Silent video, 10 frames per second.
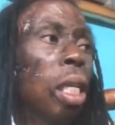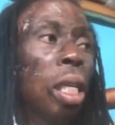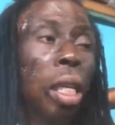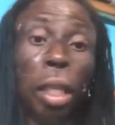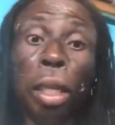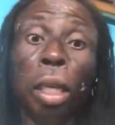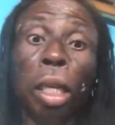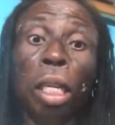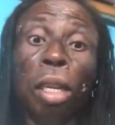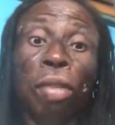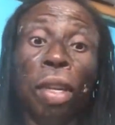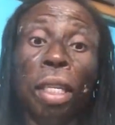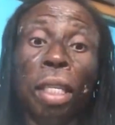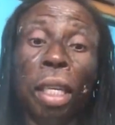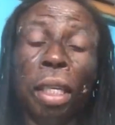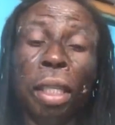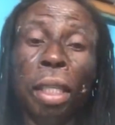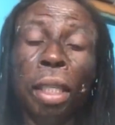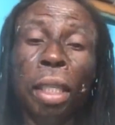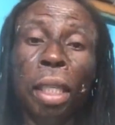Yes, your friend is a
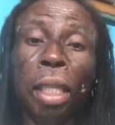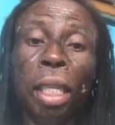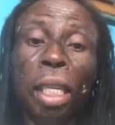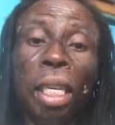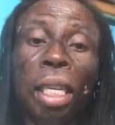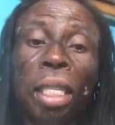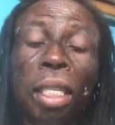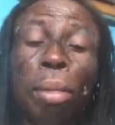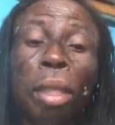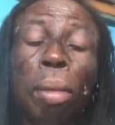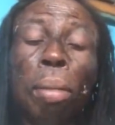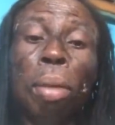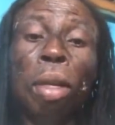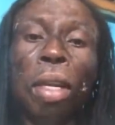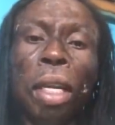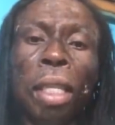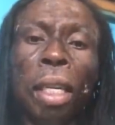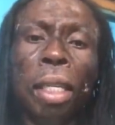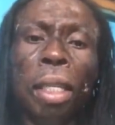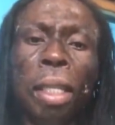seven bread, yes,
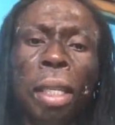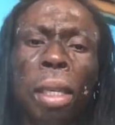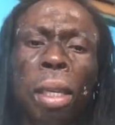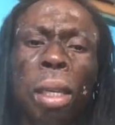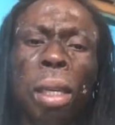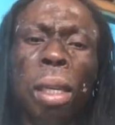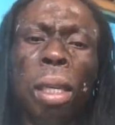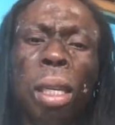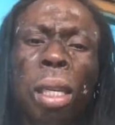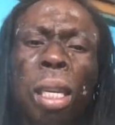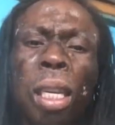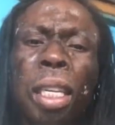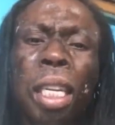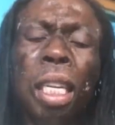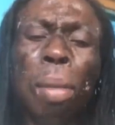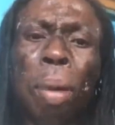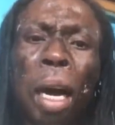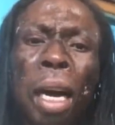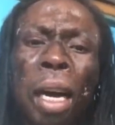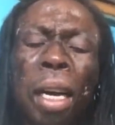sir. And any
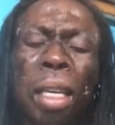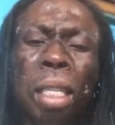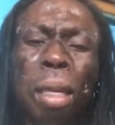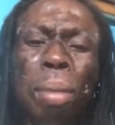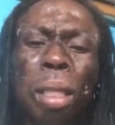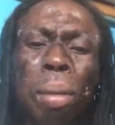pa seven